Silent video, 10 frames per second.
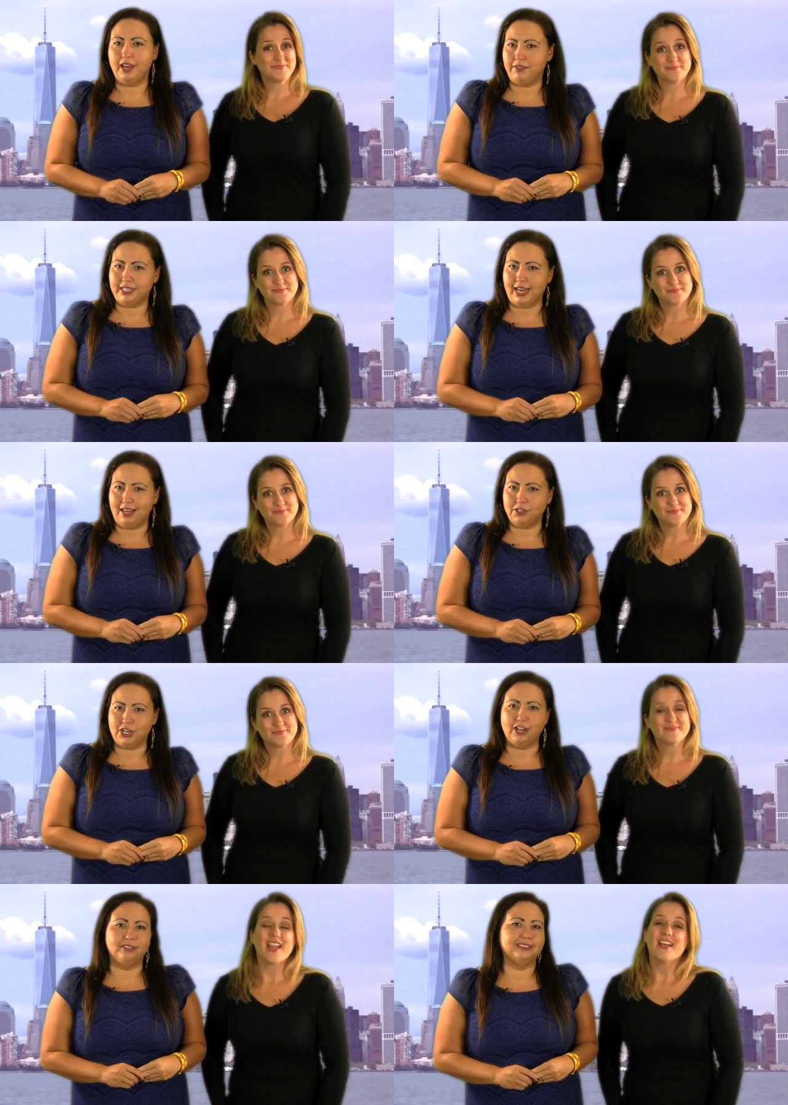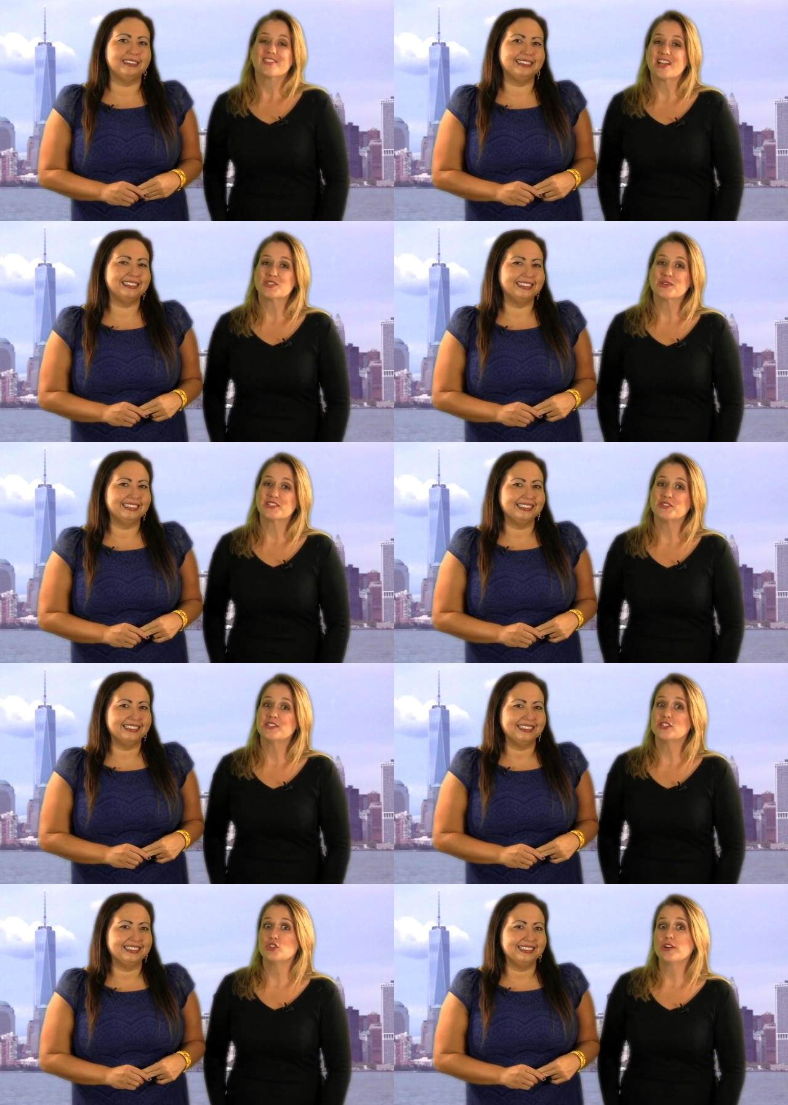Speaker 1: of The Denial Show. That's right, Susan.
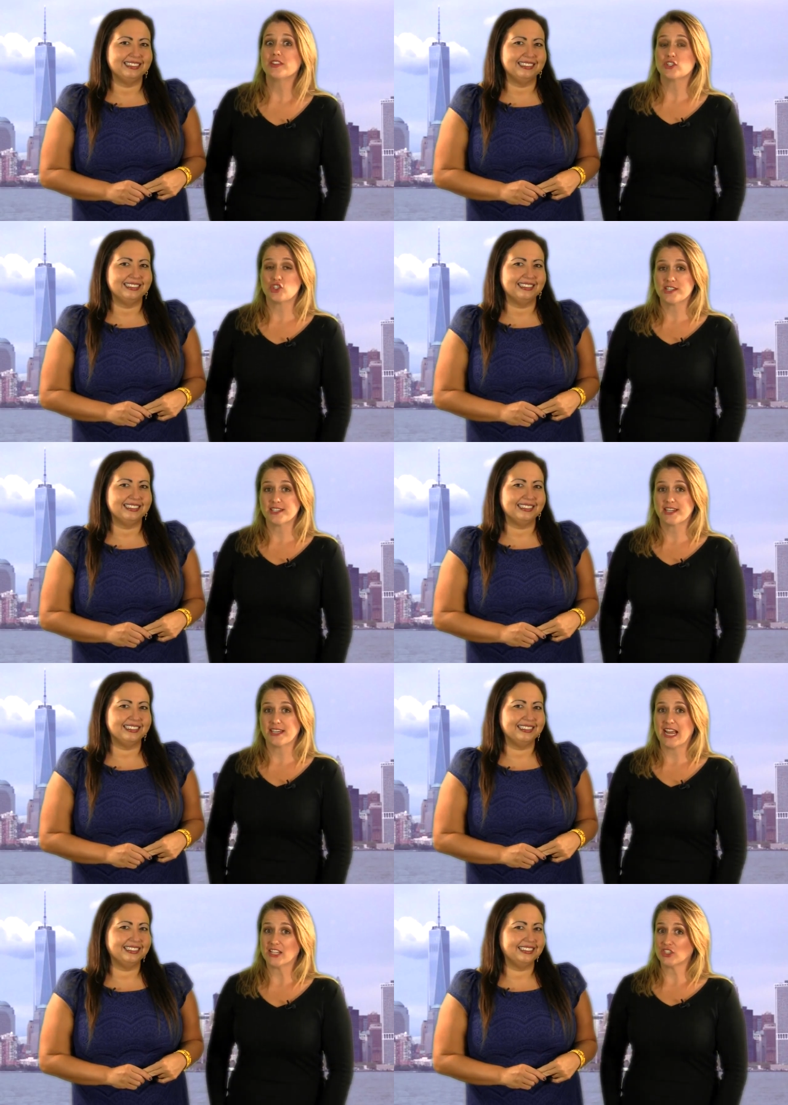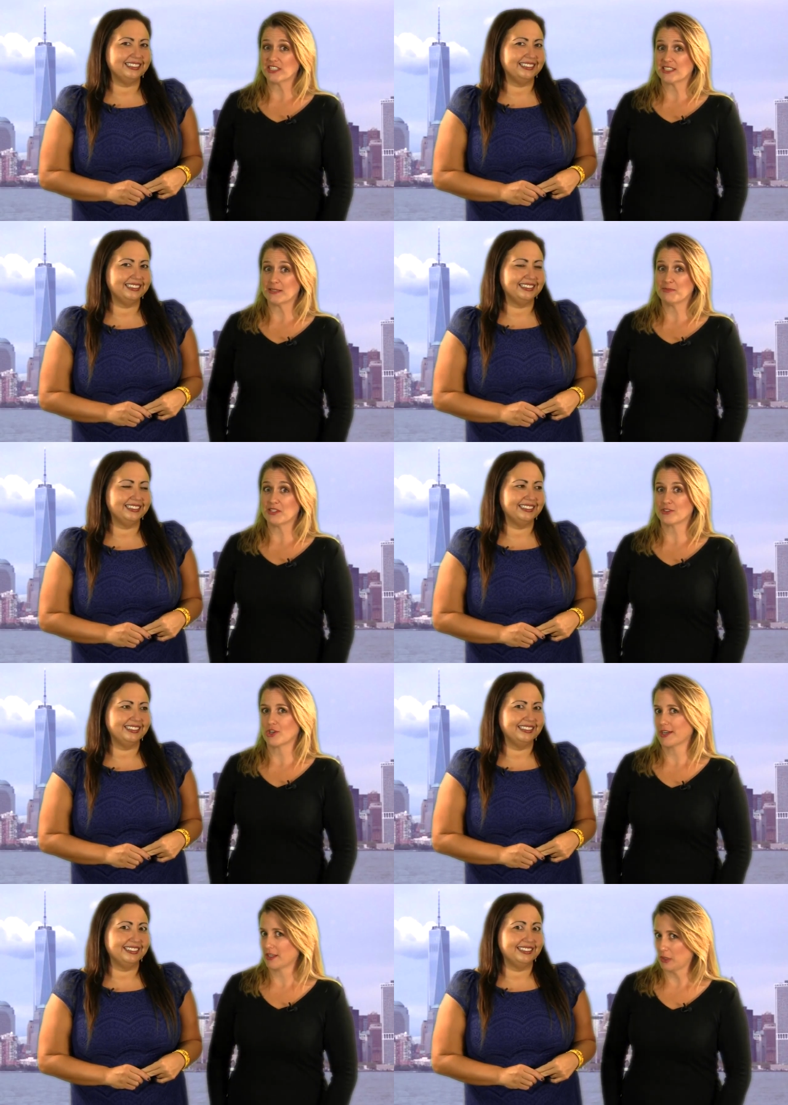Did you hear that Jessica and Ashlee Simpson are trying to
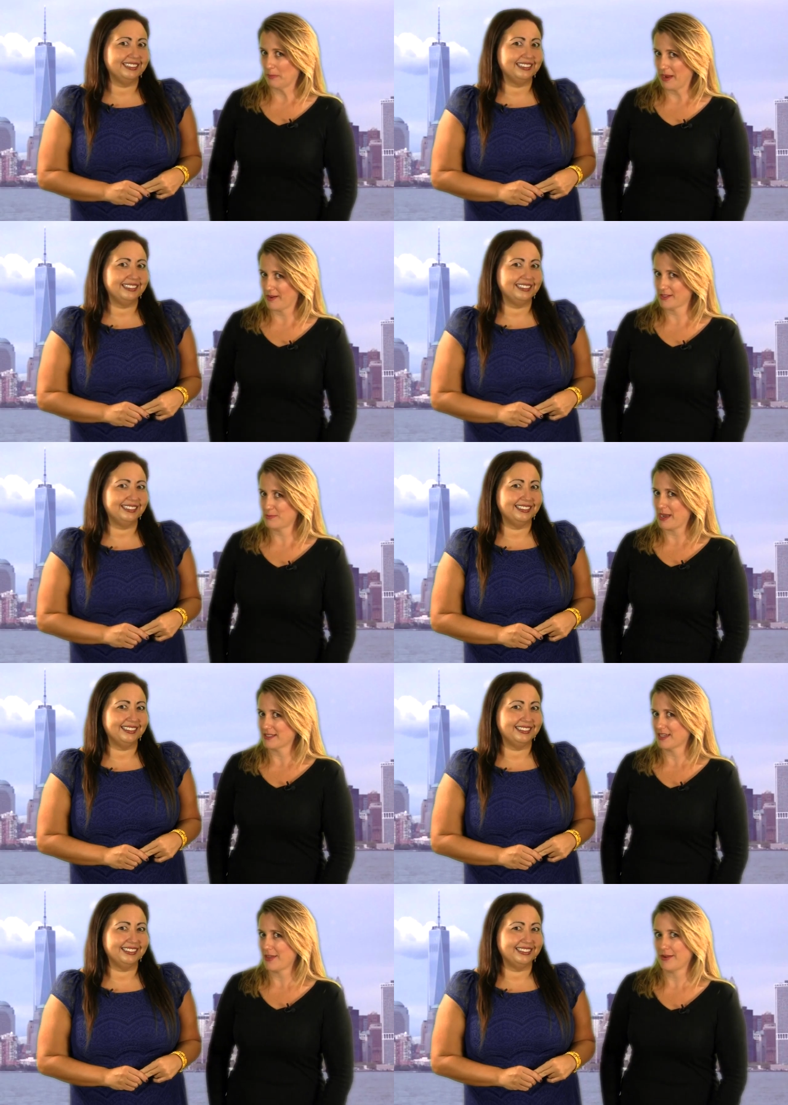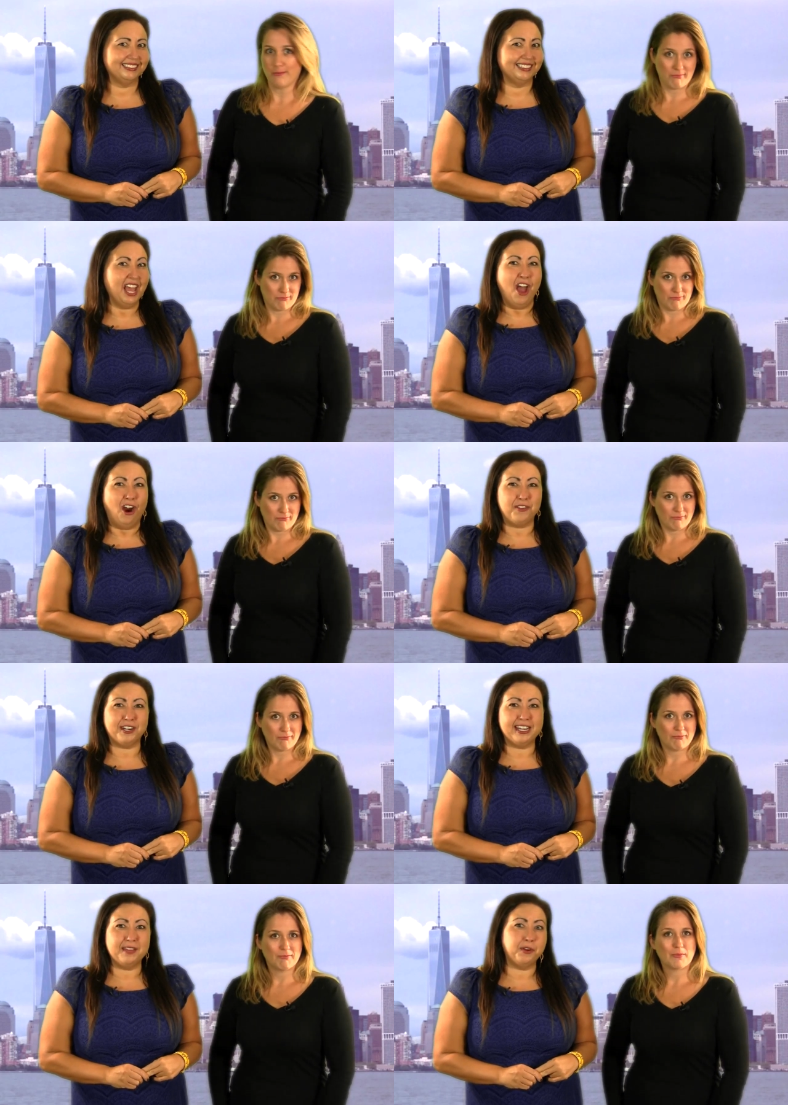get their parents
Speaker 2: back together? Are they going to
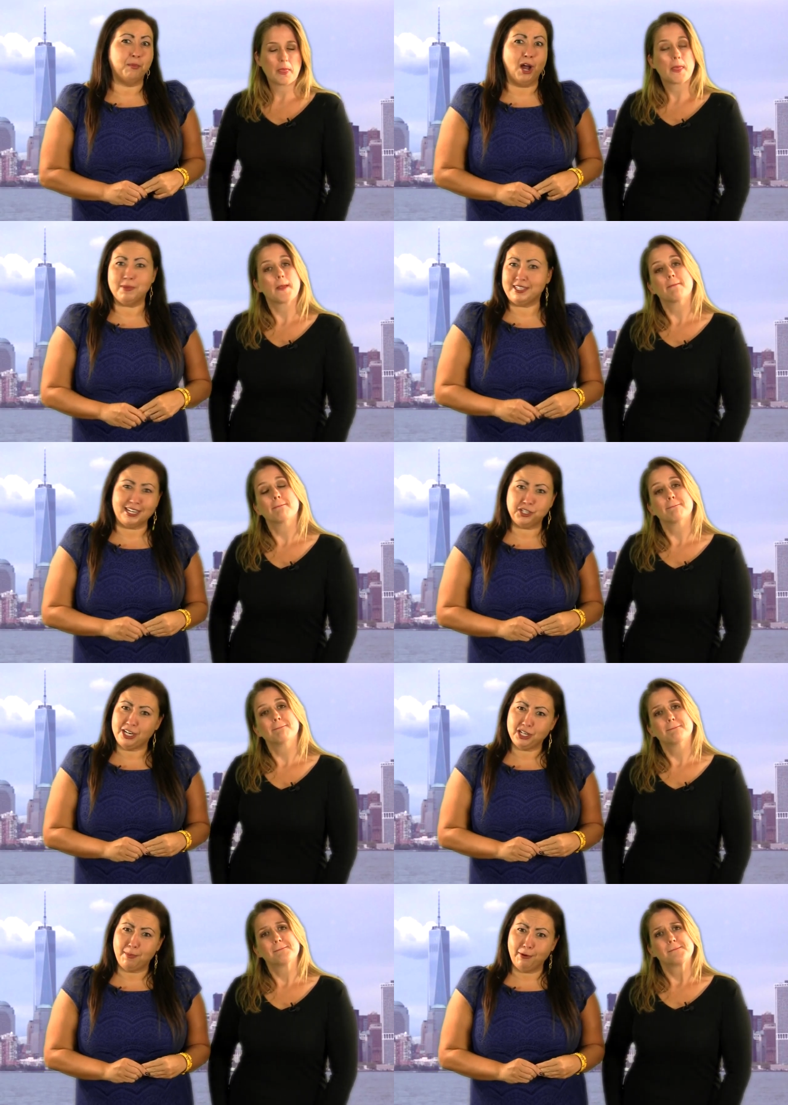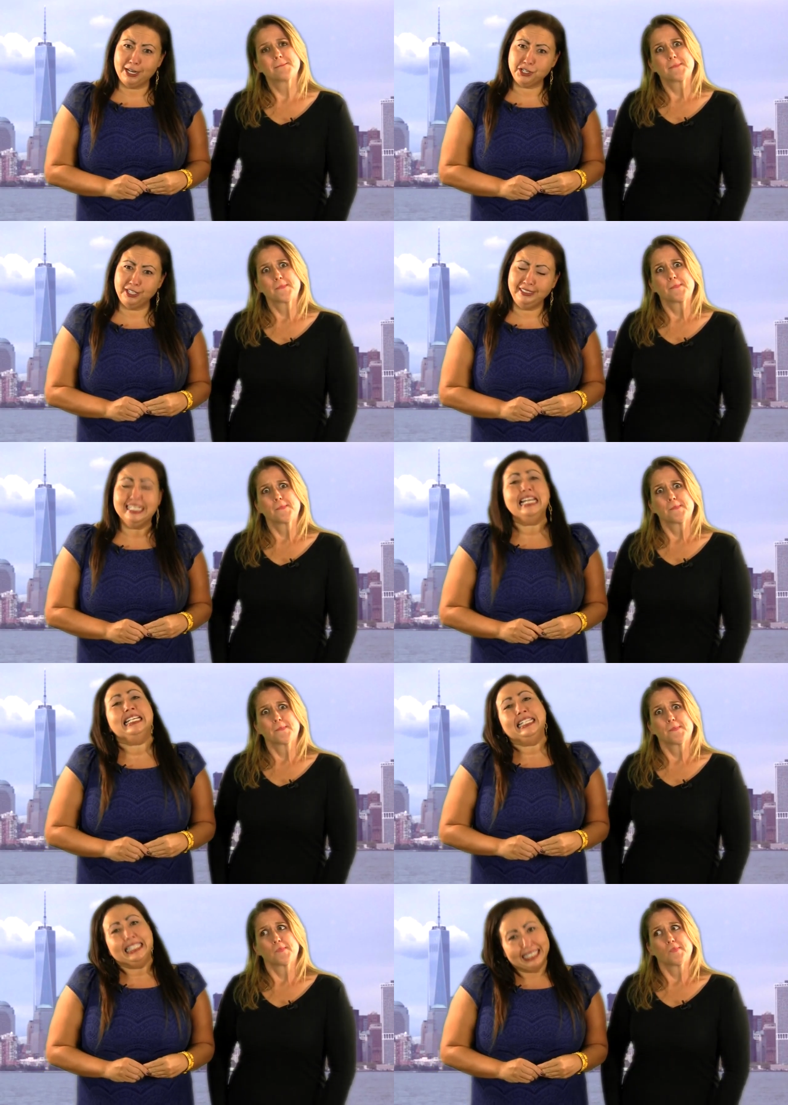get their mom a sex change operation?
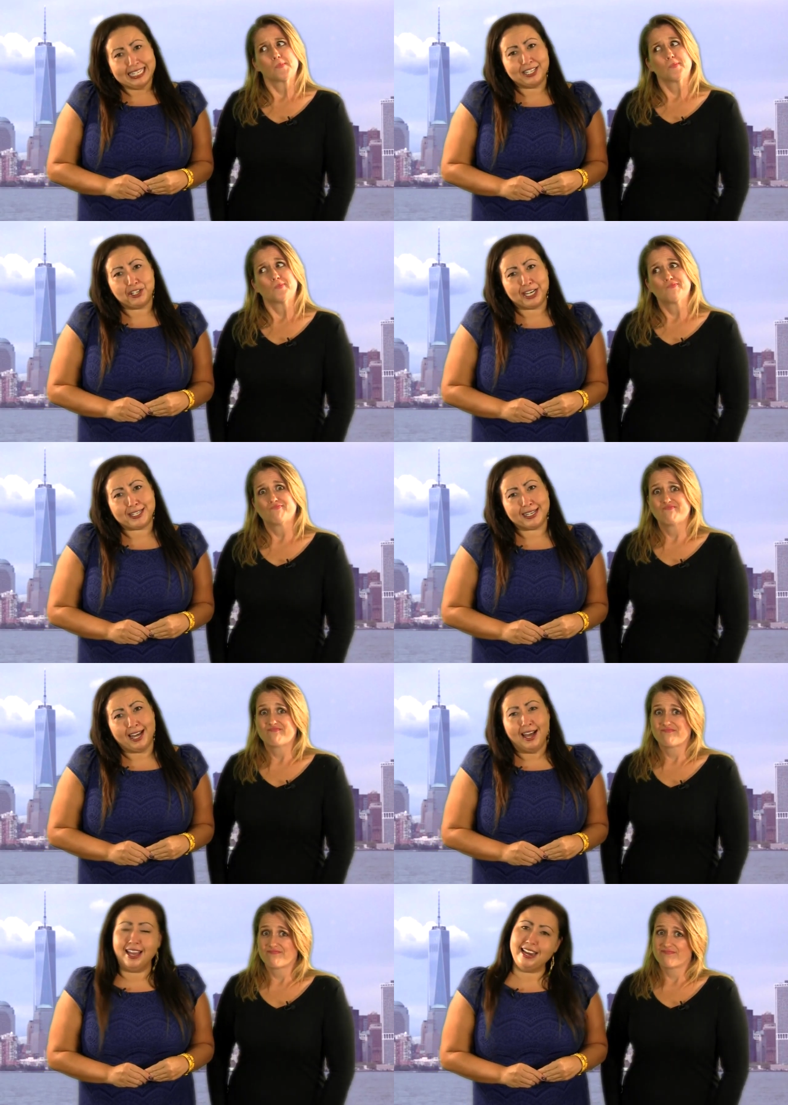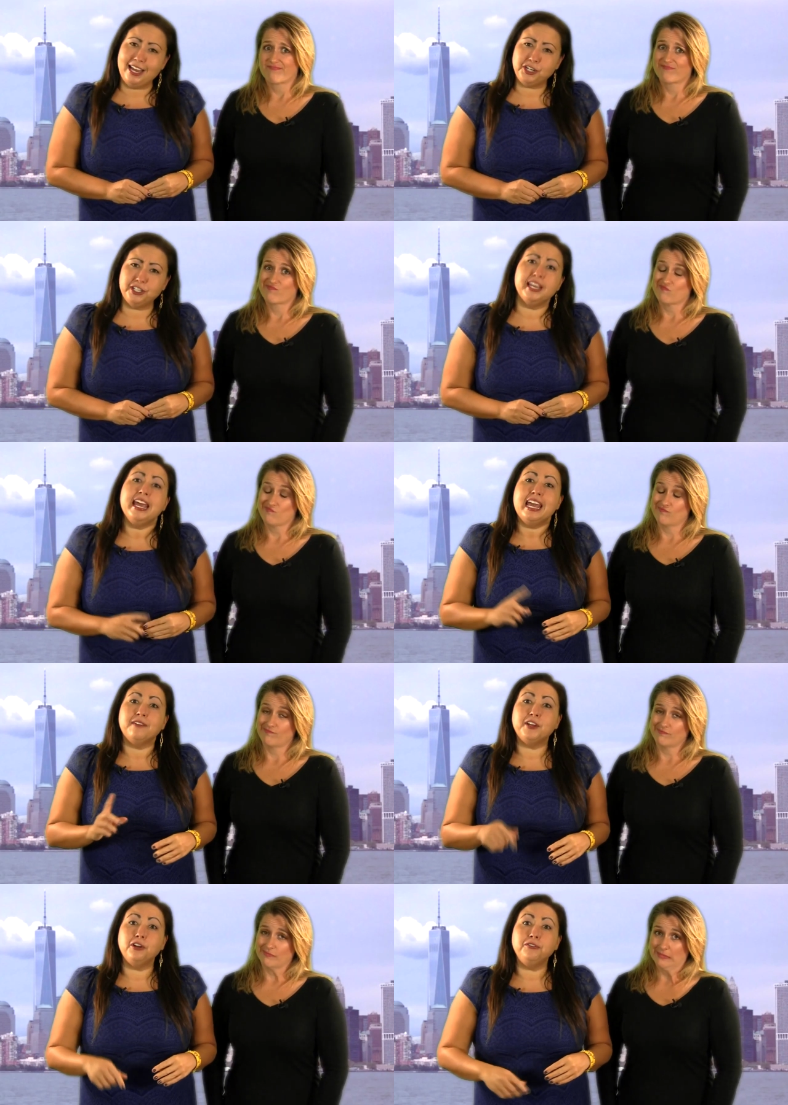Listen, Jessica and Ashlee, if you
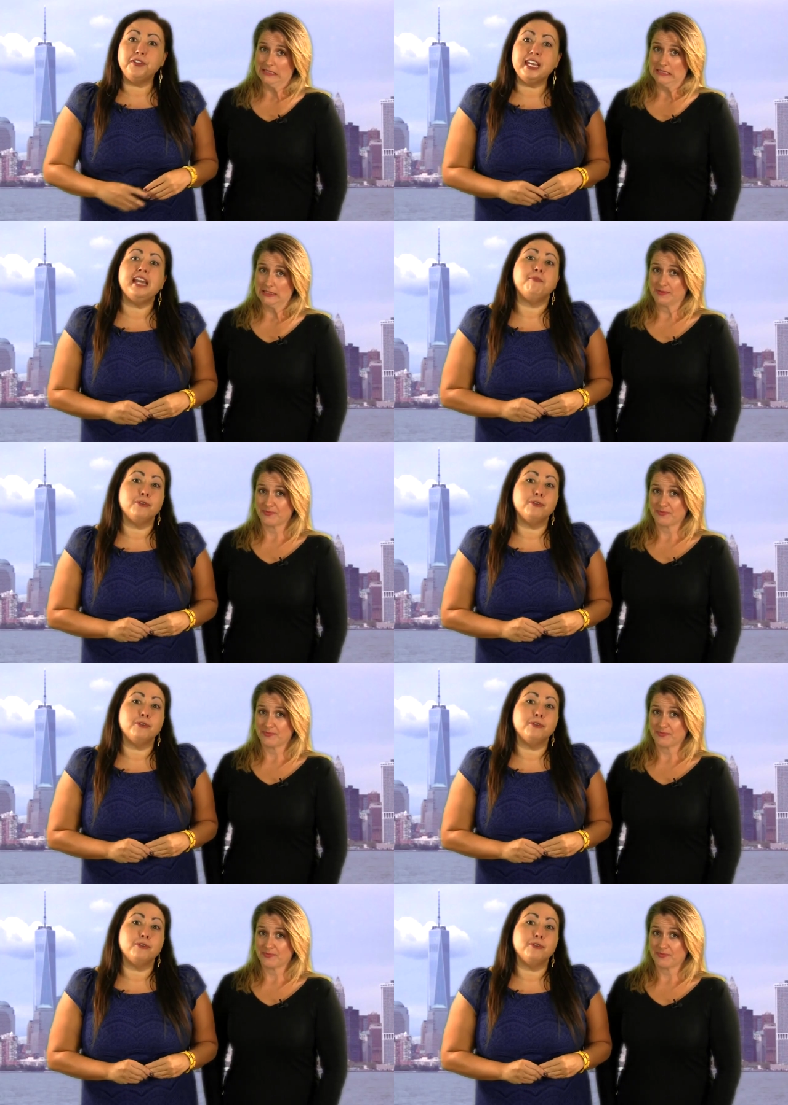don't think